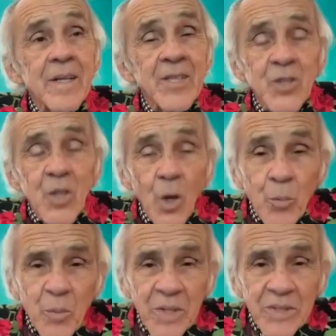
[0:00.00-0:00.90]
it's all
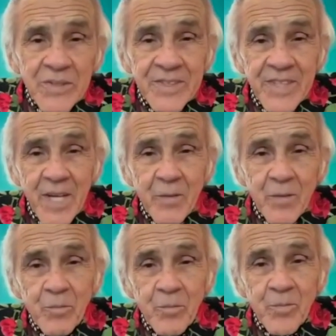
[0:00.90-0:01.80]
pretty much the same
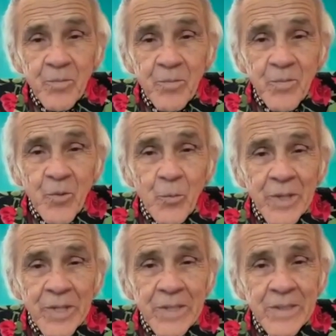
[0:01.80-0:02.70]
for
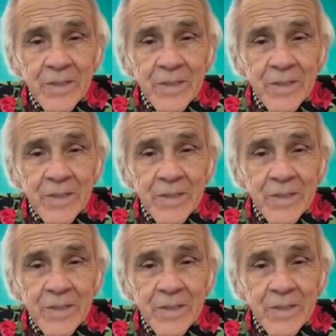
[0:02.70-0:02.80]
me.